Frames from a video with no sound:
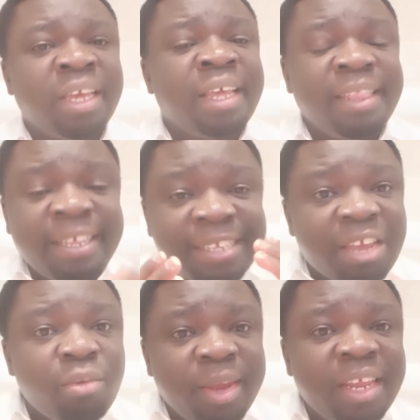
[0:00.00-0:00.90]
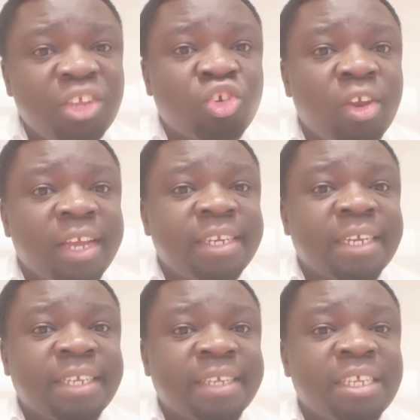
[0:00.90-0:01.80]
This government is collecting
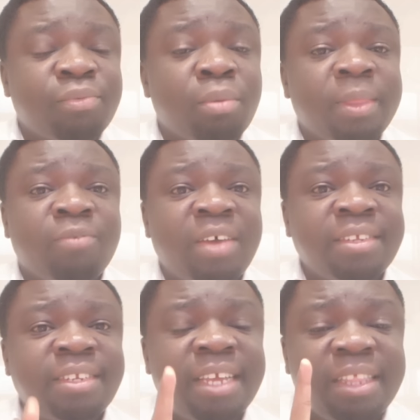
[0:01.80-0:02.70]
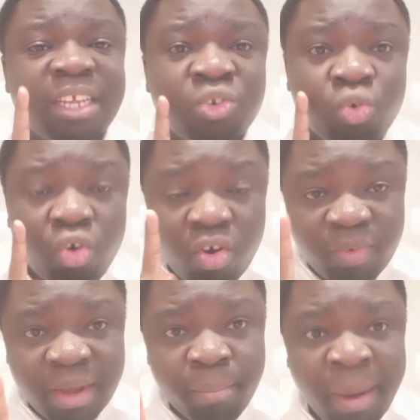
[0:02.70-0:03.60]
taxes from the first day they took
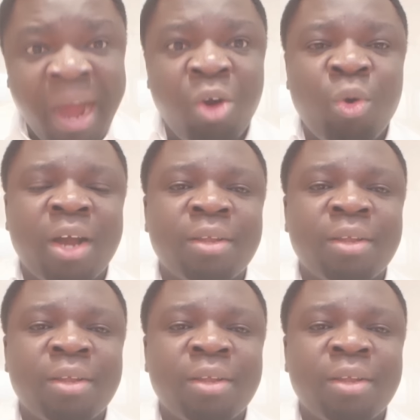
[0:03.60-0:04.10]
over power.